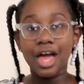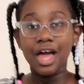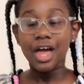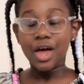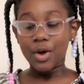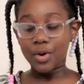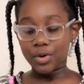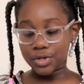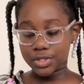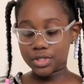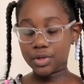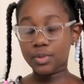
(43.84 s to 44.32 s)

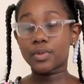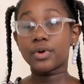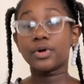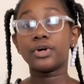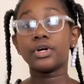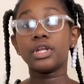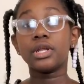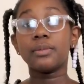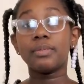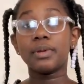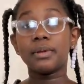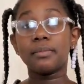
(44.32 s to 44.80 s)
So we're
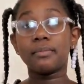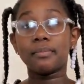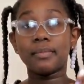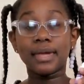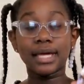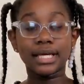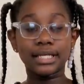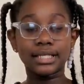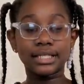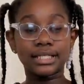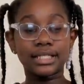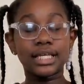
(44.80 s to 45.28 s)
going to be
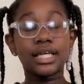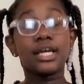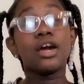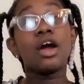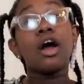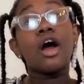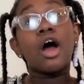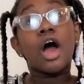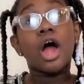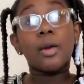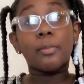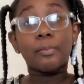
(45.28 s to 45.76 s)
mixing
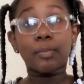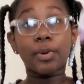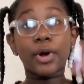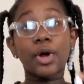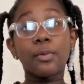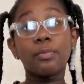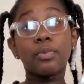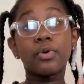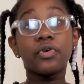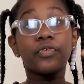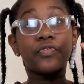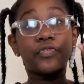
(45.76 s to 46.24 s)
our
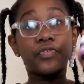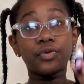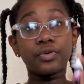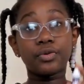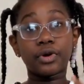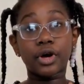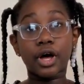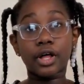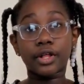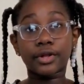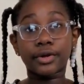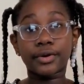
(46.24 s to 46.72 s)
purple food
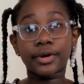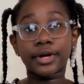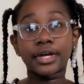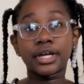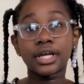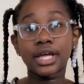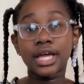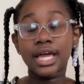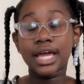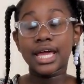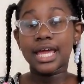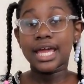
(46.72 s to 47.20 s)
coloring
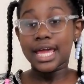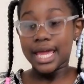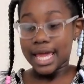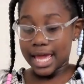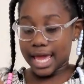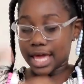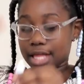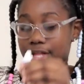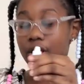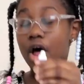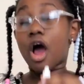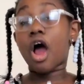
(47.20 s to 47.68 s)

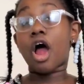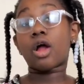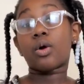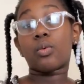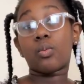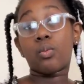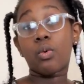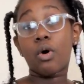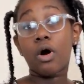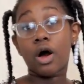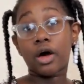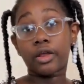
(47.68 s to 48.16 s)
in our
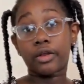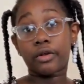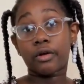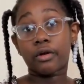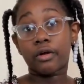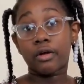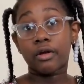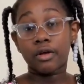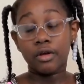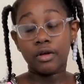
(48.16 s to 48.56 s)
water.